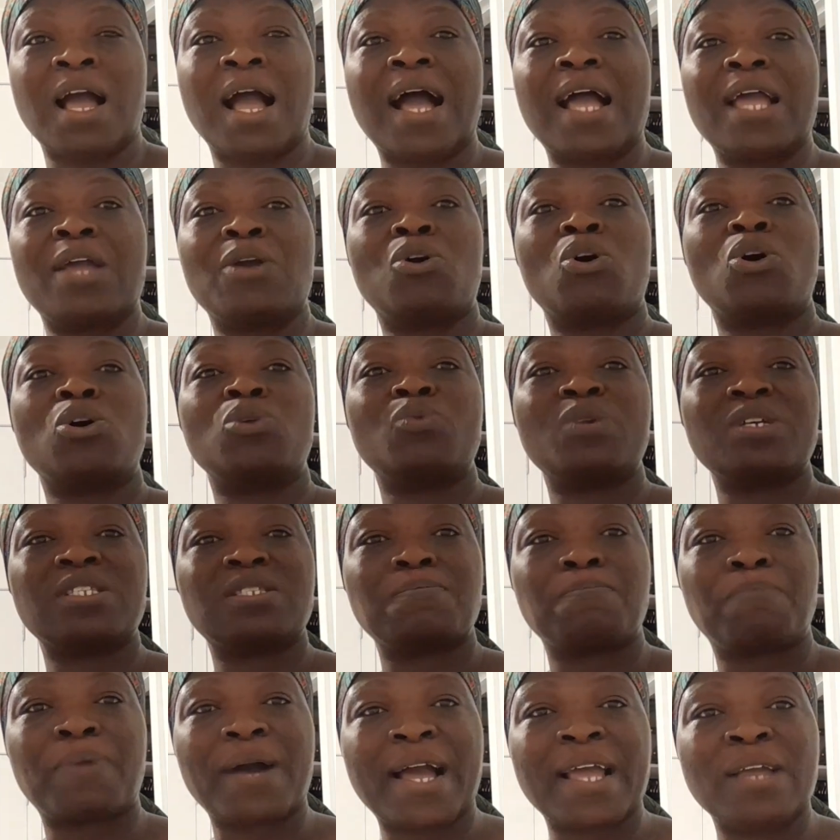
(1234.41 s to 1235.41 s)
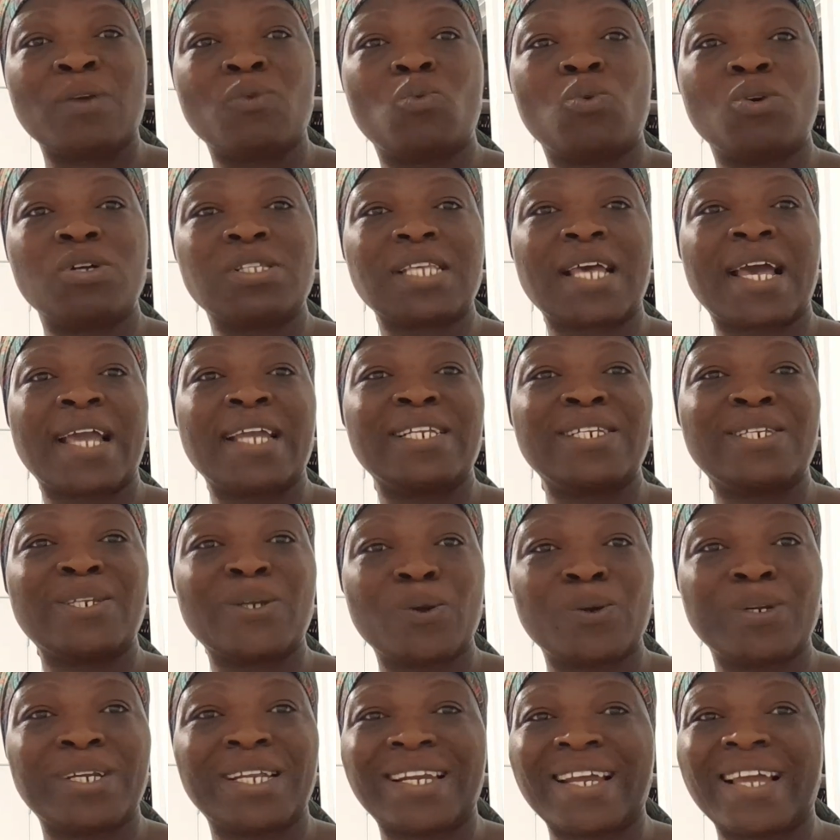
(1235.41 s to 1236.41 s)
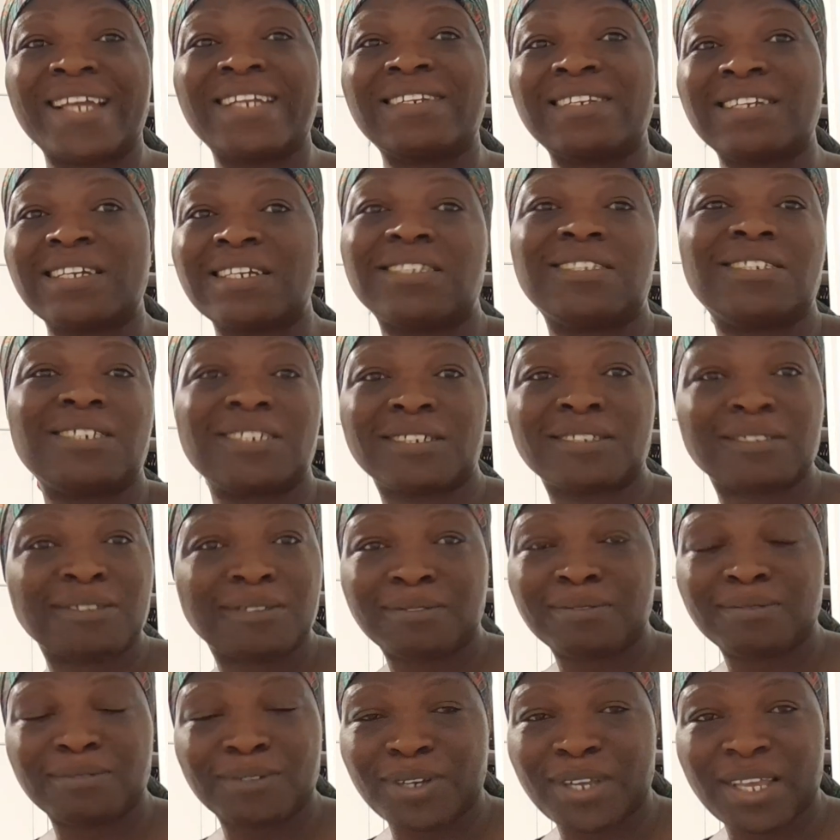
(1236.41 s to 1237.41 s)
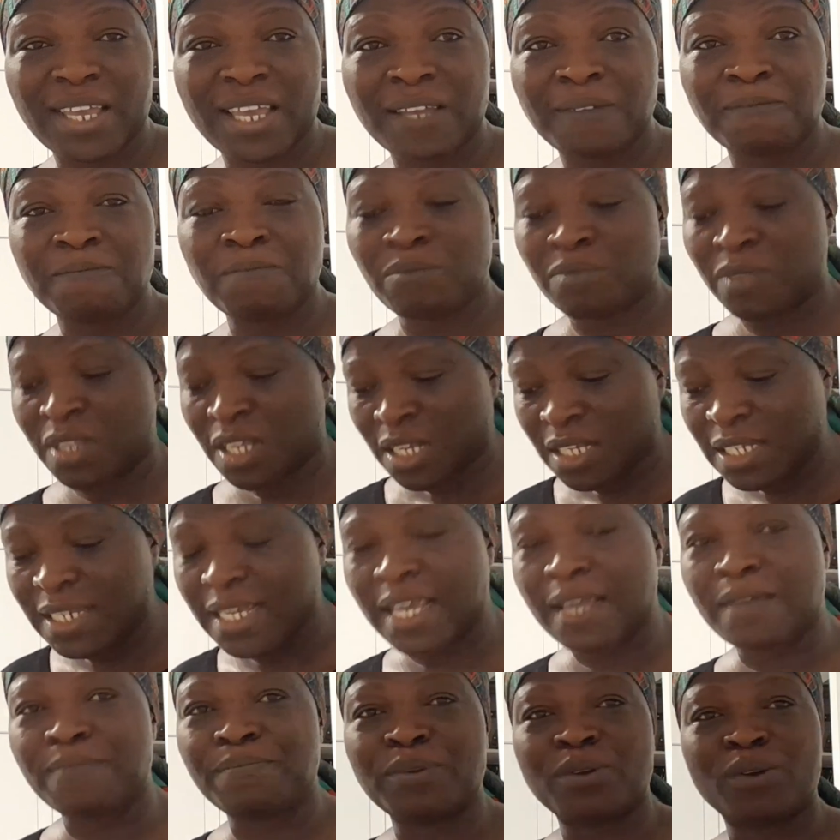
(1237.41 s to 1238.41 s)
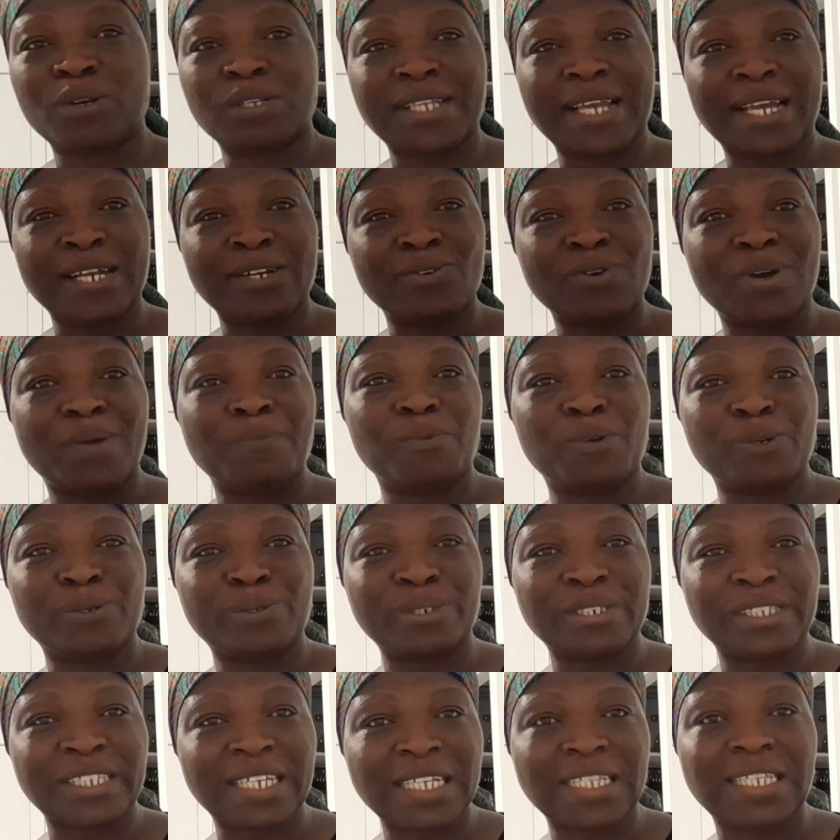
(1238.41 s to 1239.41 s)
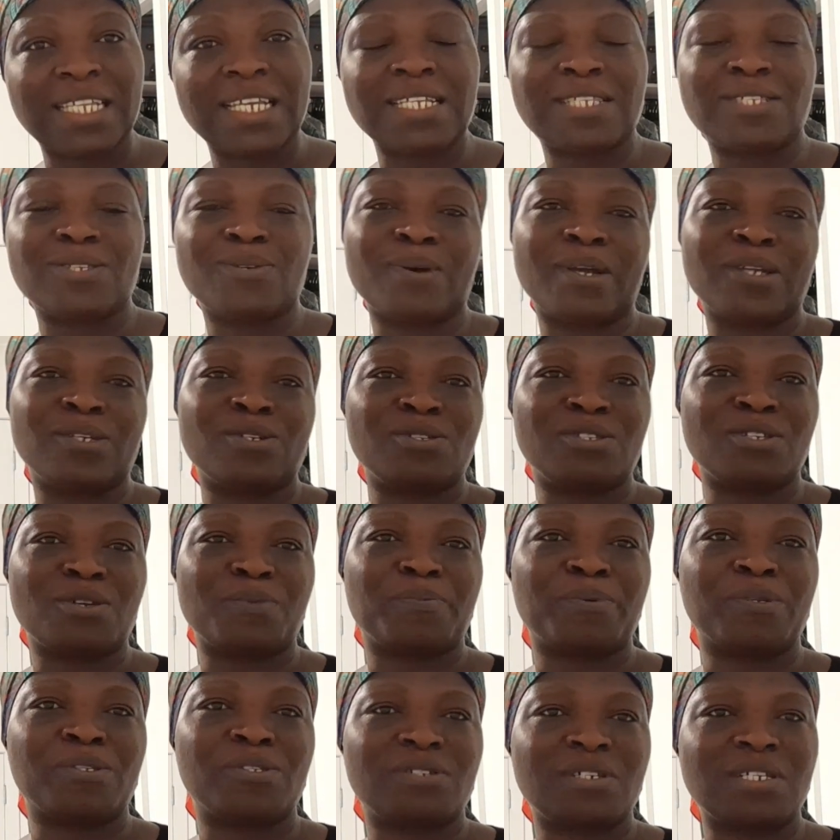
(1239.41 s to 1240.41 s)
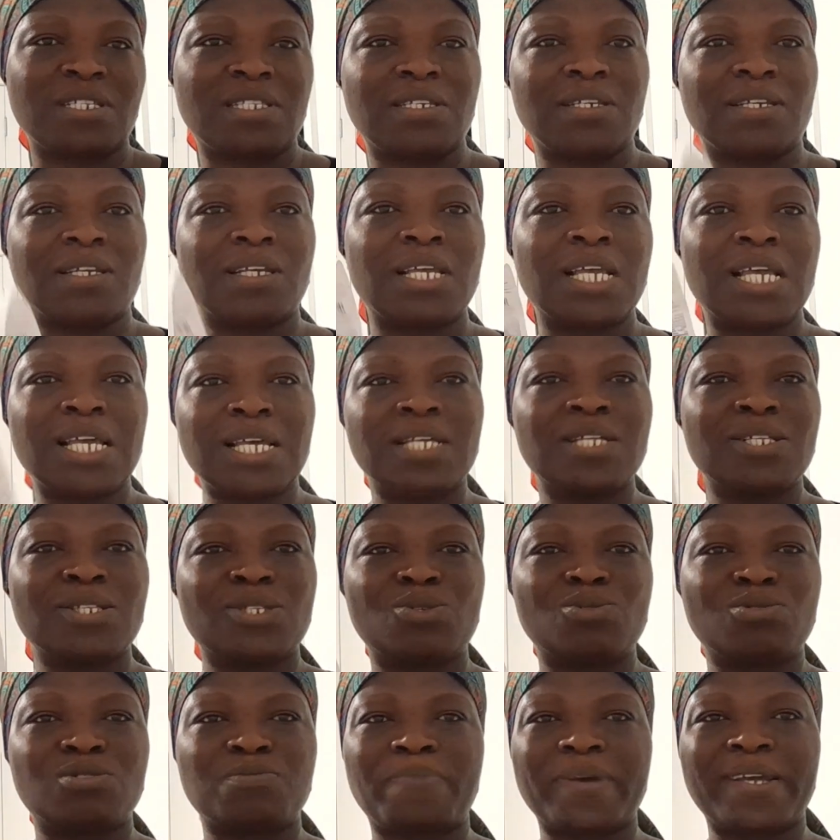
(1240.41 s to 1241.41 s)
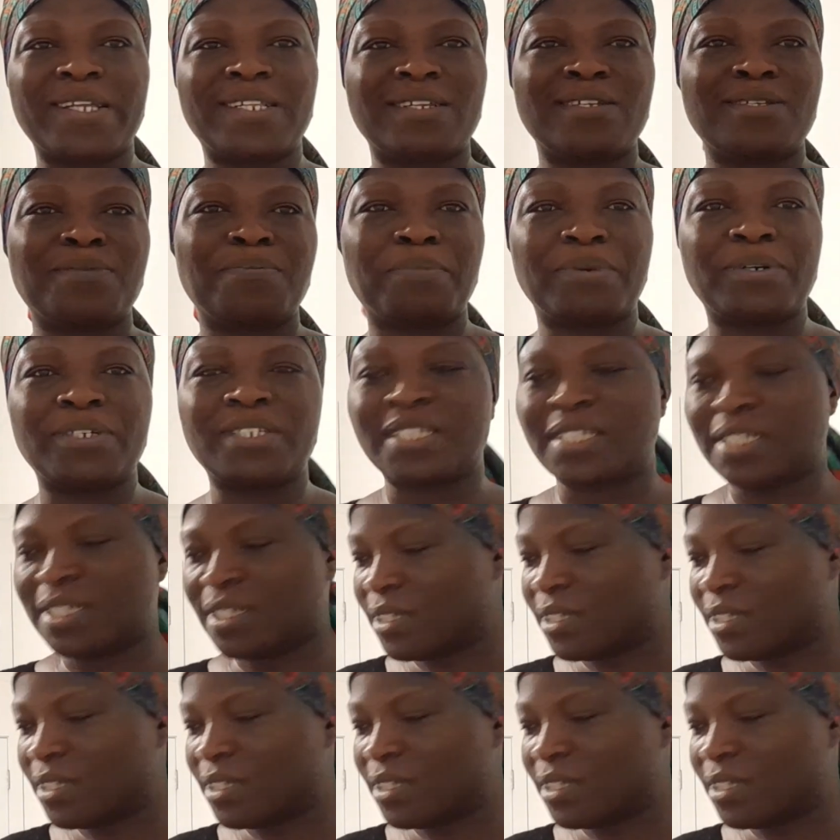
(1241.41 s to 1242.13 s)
I always buy what I know that I need, okay? Yeah, because I know I'm gonna need this, so I use the opportunity to spend this money.